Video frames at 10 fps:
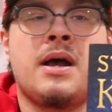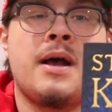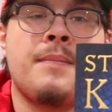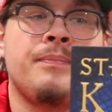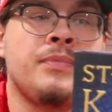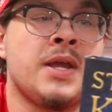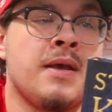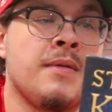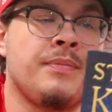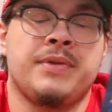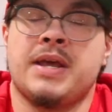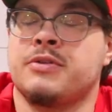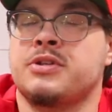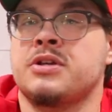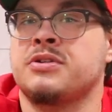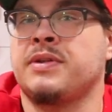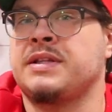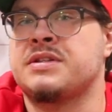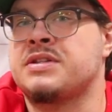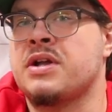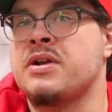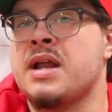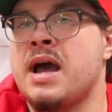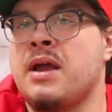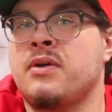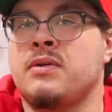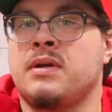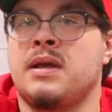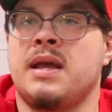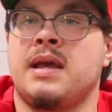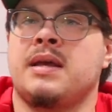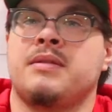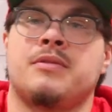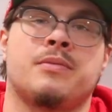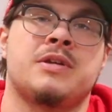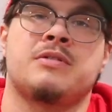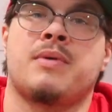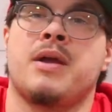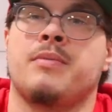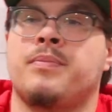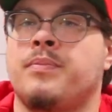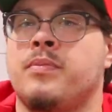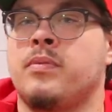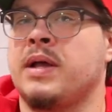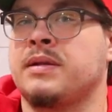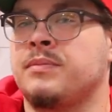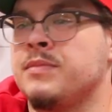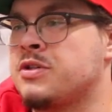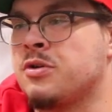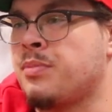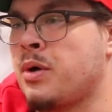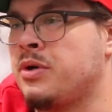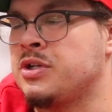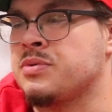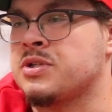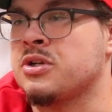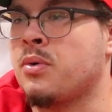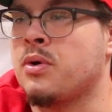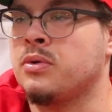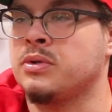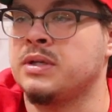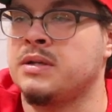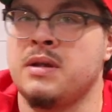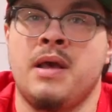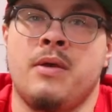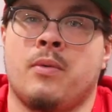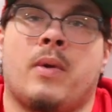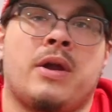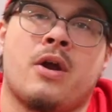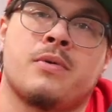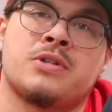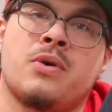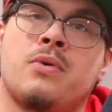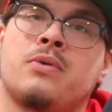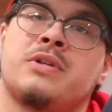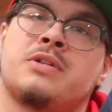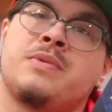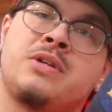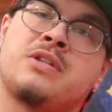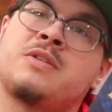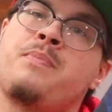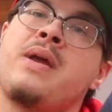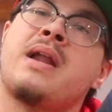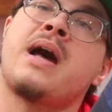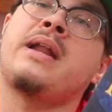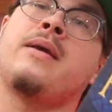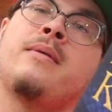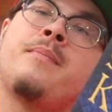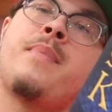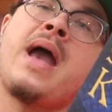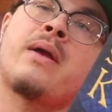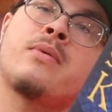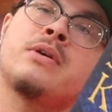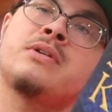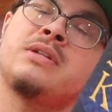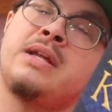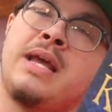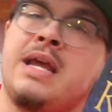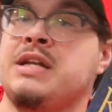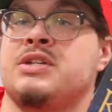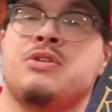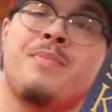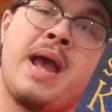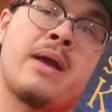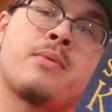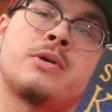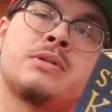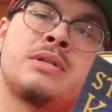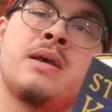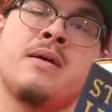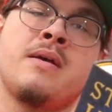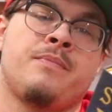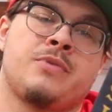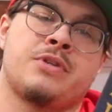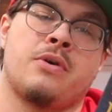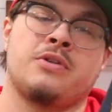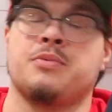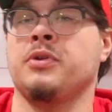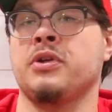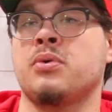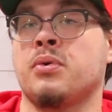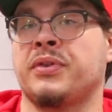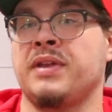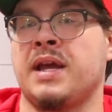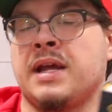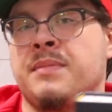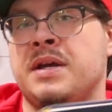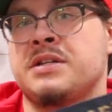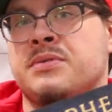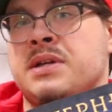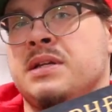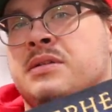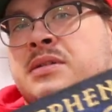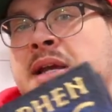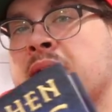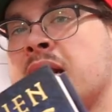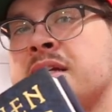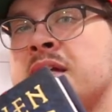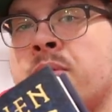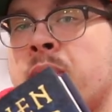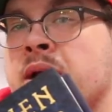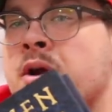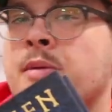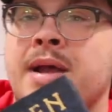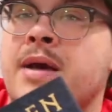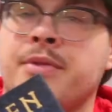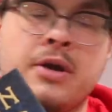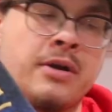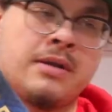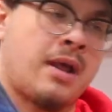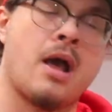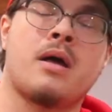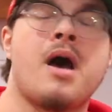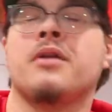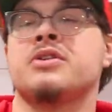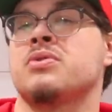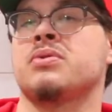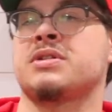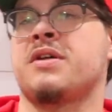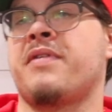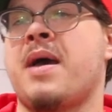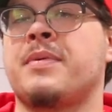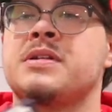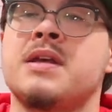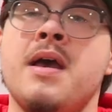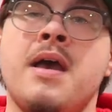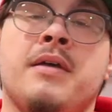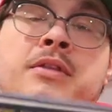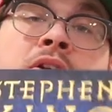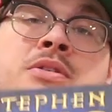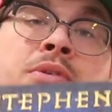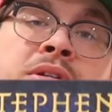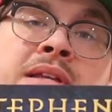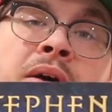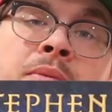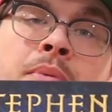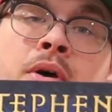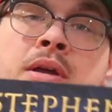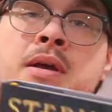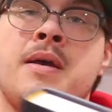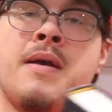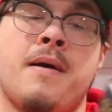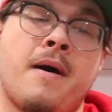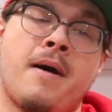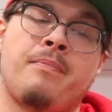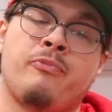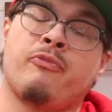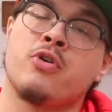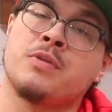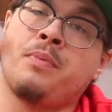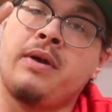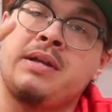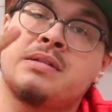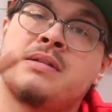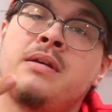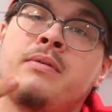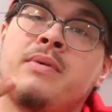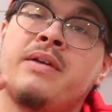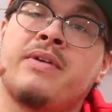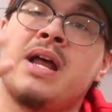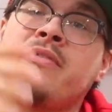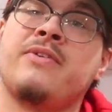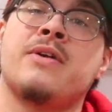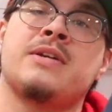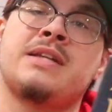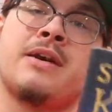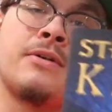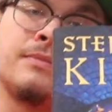Um, yeah, there's also like the sundial, and the reason why like Mr. Bowditch was so old and radar was so old is when you spin on it backwards, it ages you backwards. So it's a really cool thing. And basically, he's like got to take radar down there, and all this cool stuff happens. That was a really solid book. Um, fourth place, we have got Fairy Tale.